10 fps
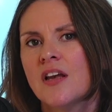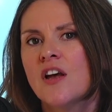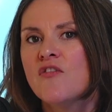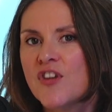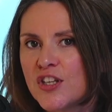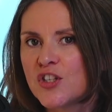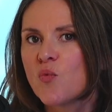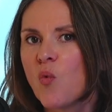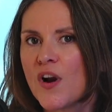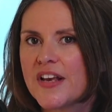First,
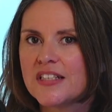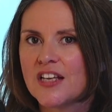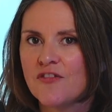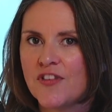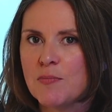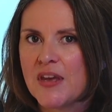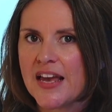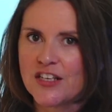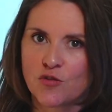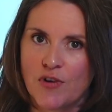what is a
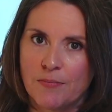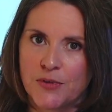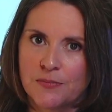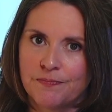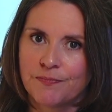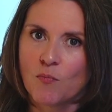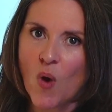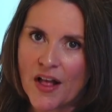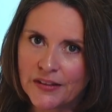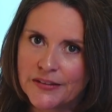VBA script?
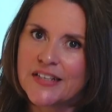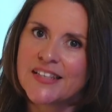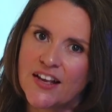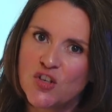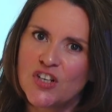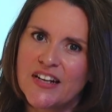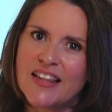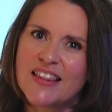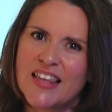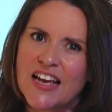Well, essentially,
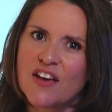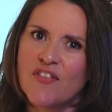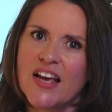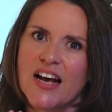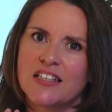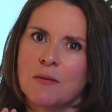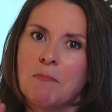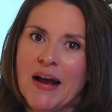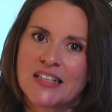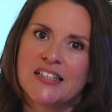think of it as a
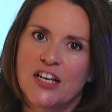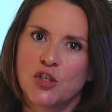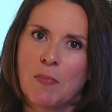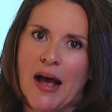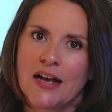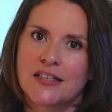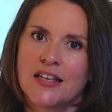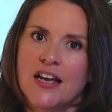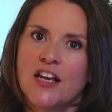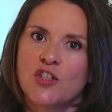backstage pass
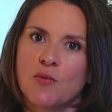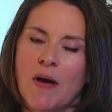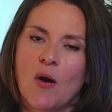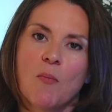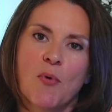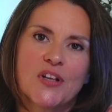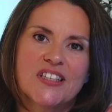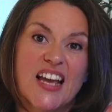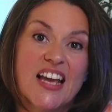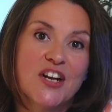to
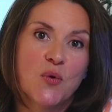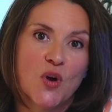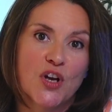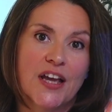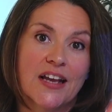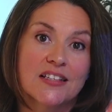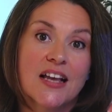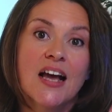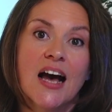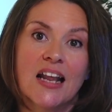PowerPoint's inner workings,
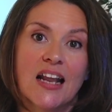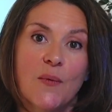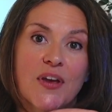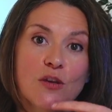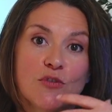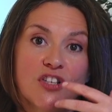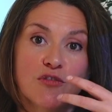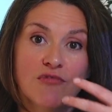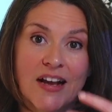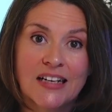allowing you to
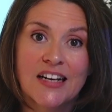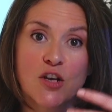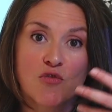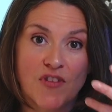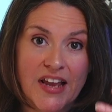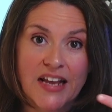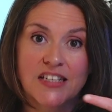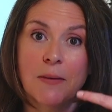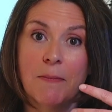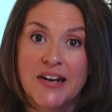directly create
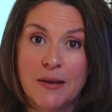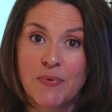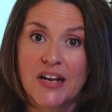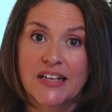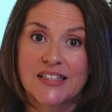and manipulate